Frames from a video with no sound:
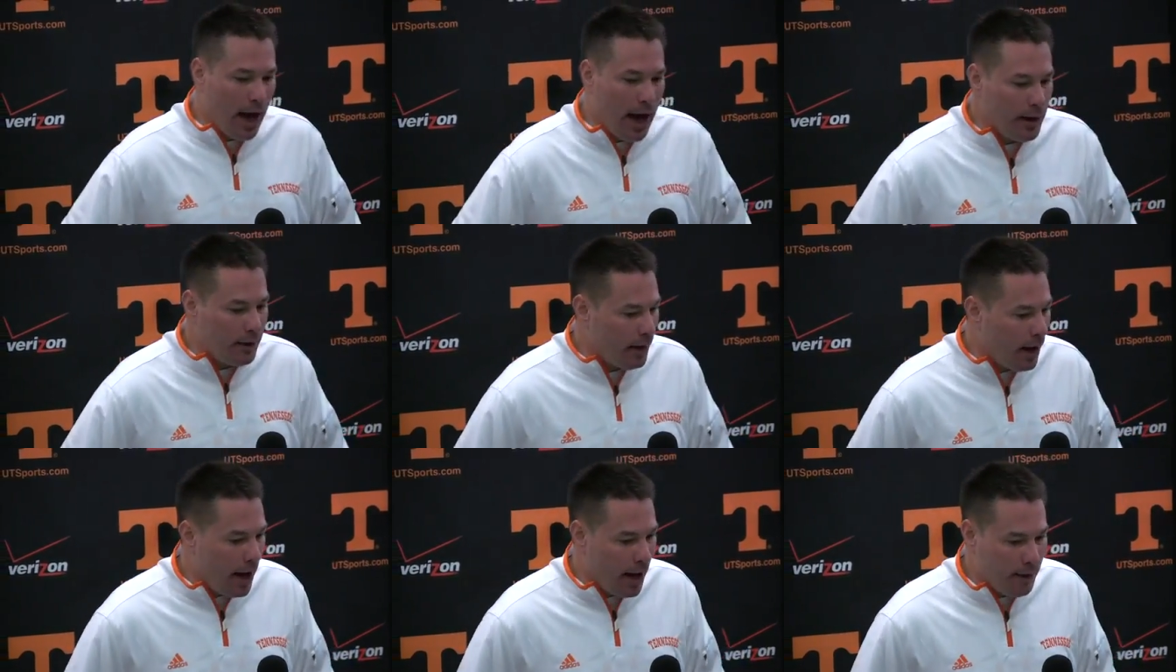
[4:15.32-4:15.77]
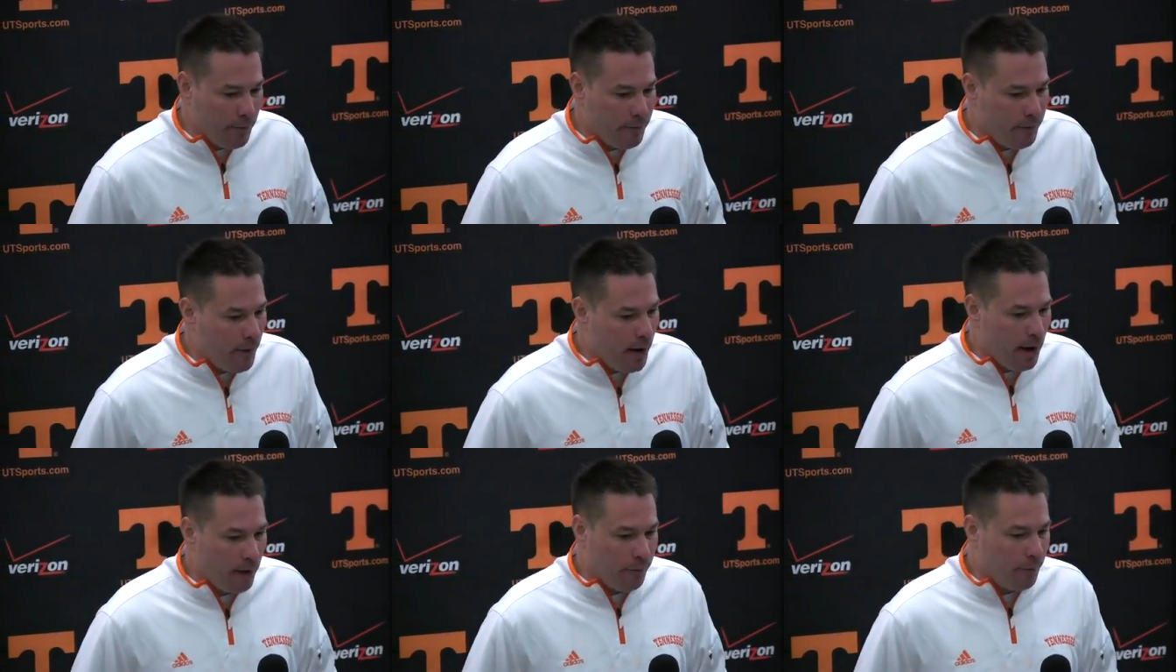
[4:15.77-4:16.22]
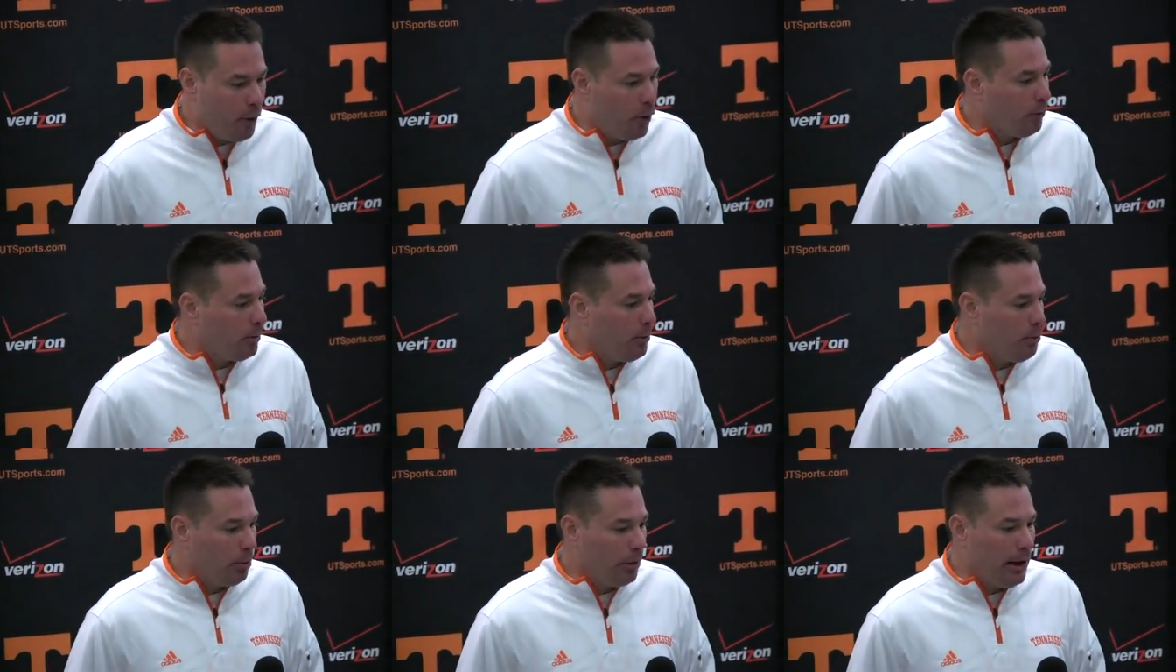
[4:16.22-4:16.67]
I
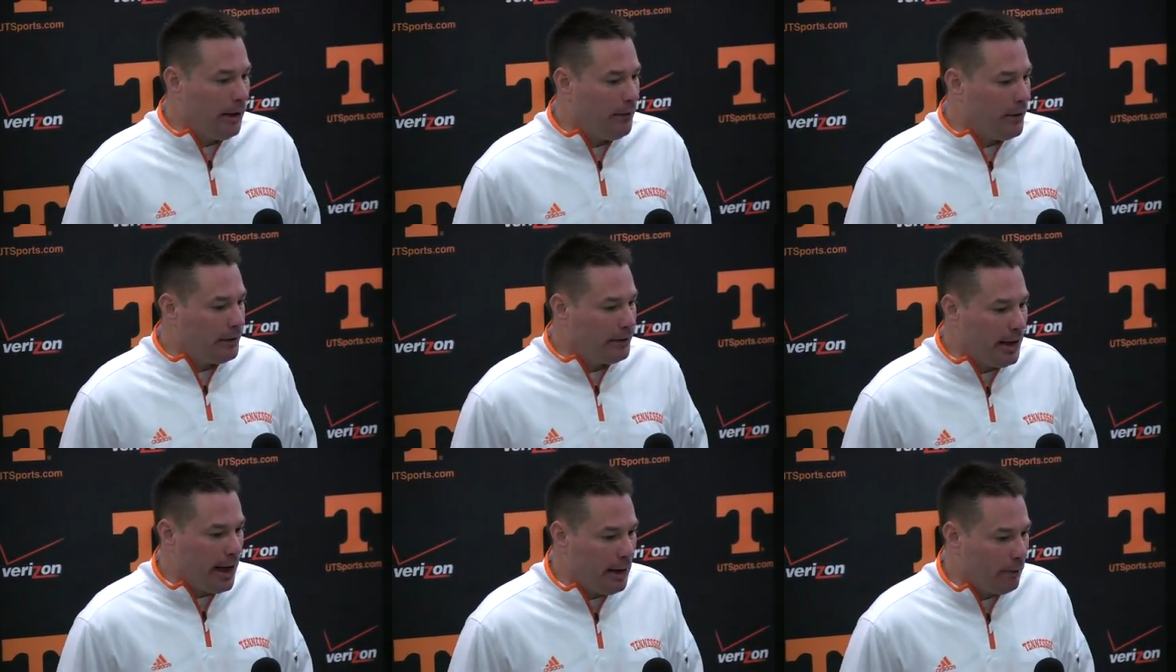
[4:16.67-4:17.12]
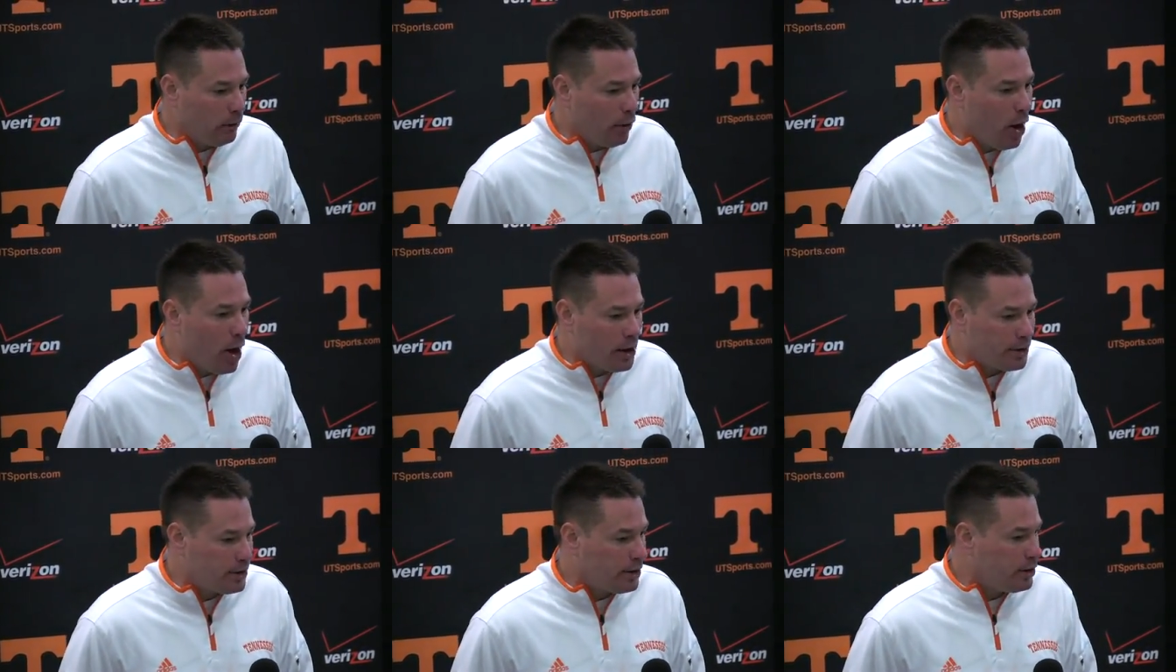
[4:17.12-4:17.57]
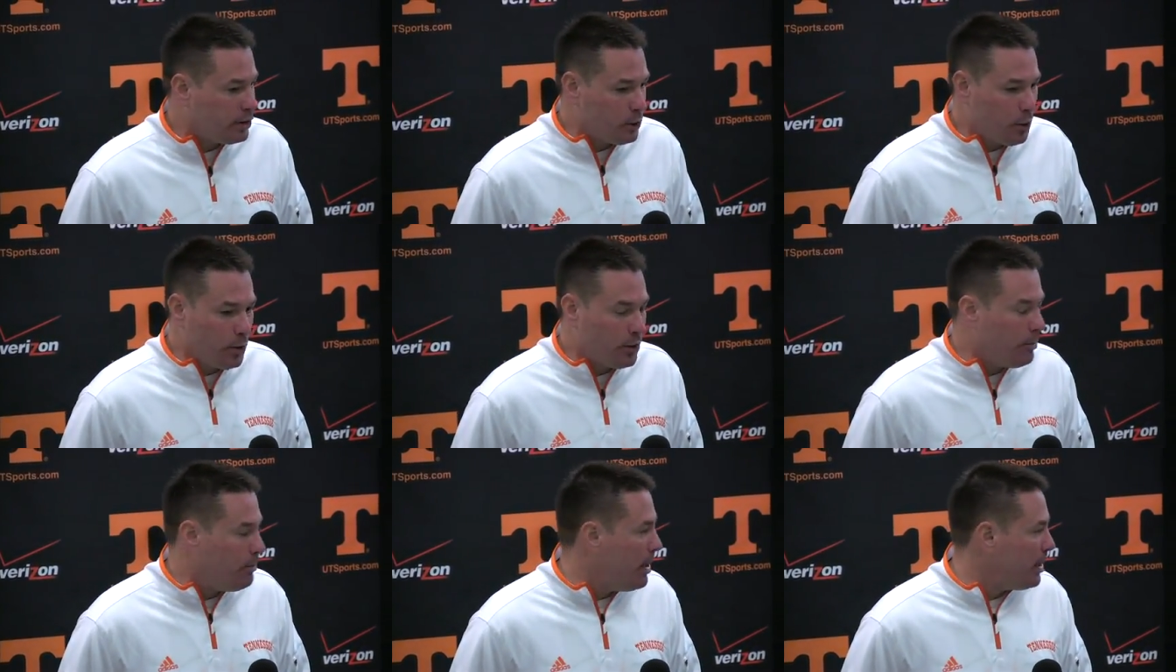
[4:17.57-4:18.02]
firmly believe that Dave Lawson is
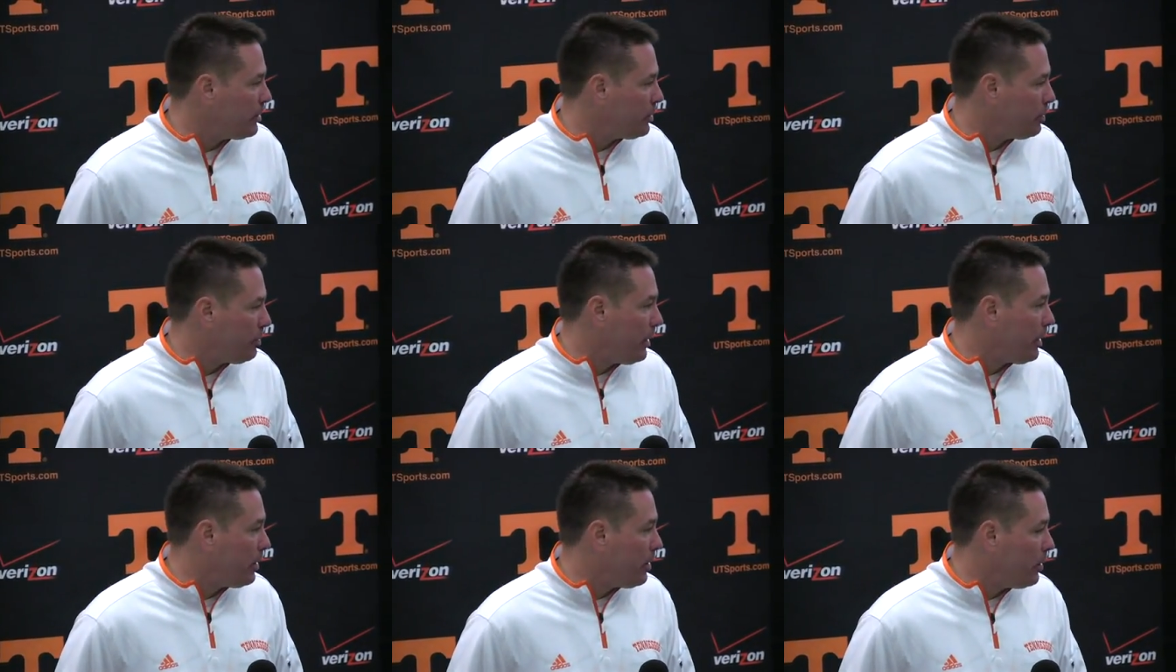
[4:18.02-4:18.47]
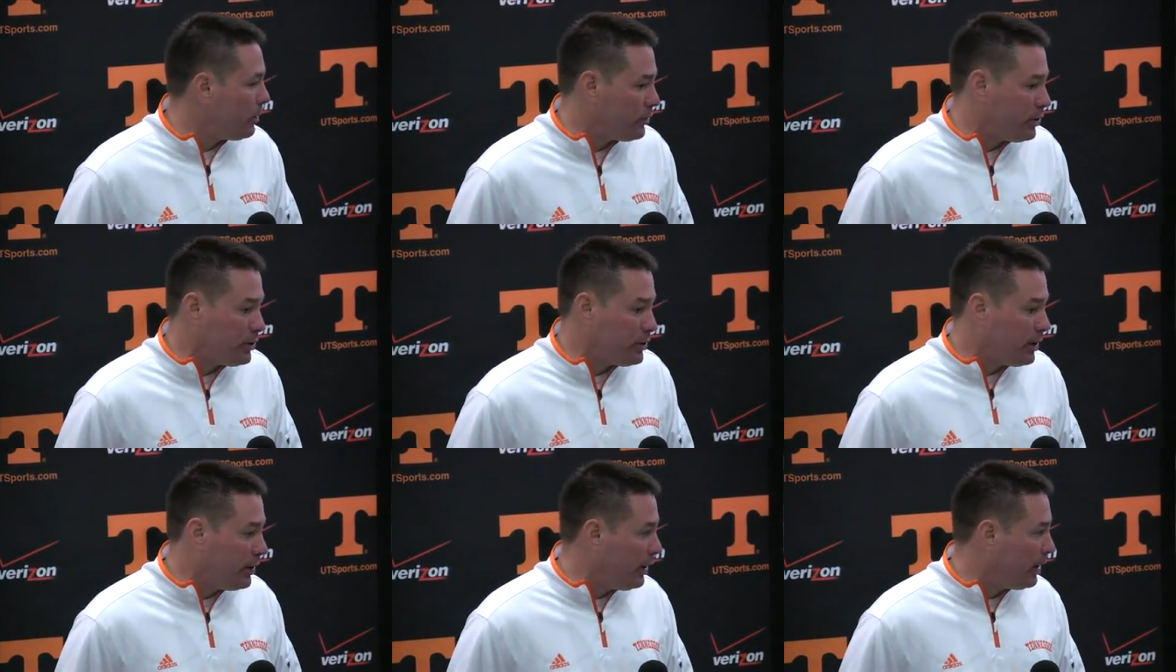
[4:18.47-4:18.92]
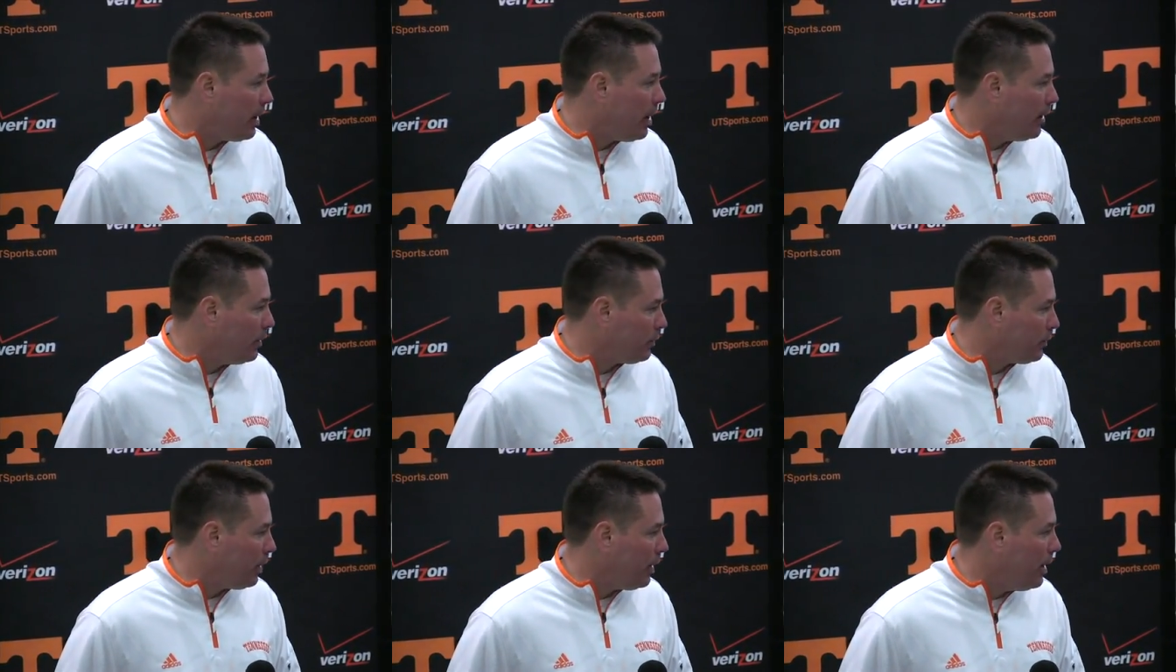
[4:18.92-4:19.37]
one of the best strength coaches in the
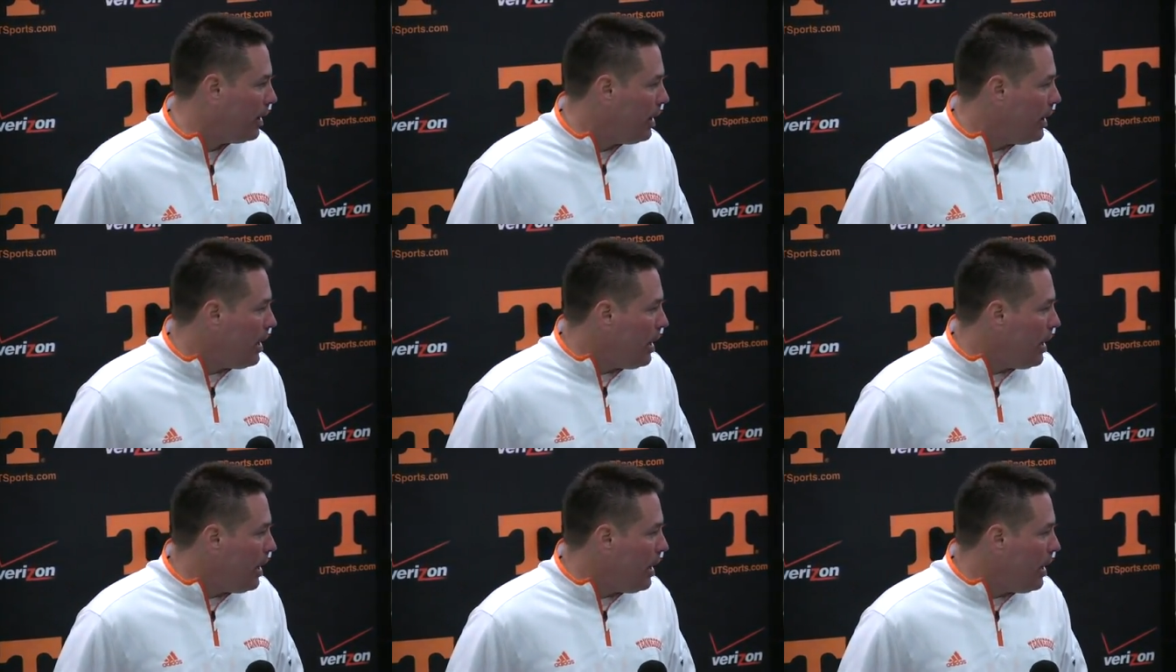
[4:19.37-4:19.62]
country.